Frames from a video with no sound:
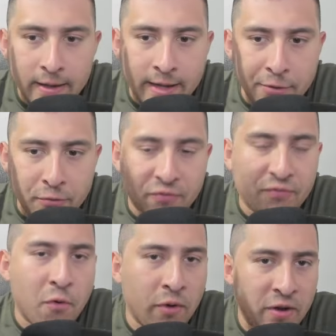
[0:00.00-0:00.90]
Get your
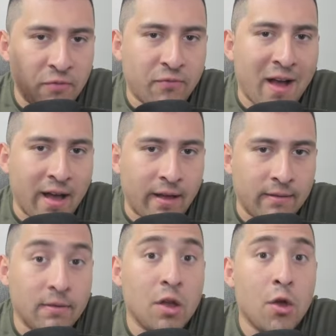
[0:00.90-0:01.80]

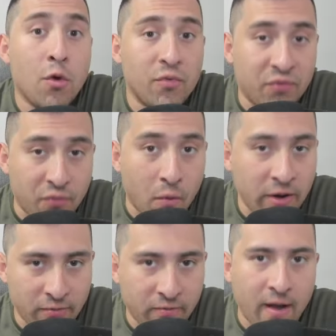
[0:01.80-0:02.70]

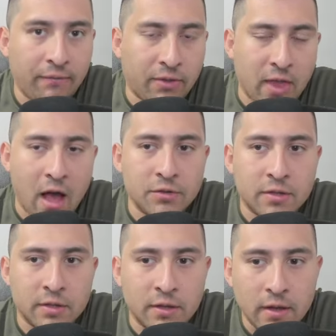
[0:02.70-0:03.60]

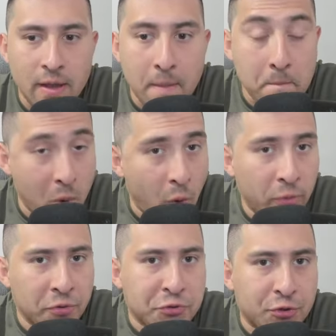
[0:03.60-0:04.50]
45,000
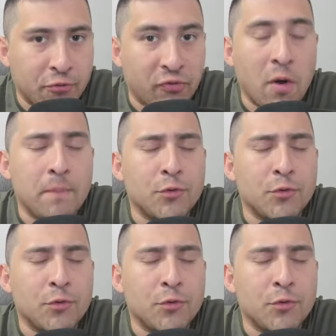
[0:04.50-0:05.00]
bonus from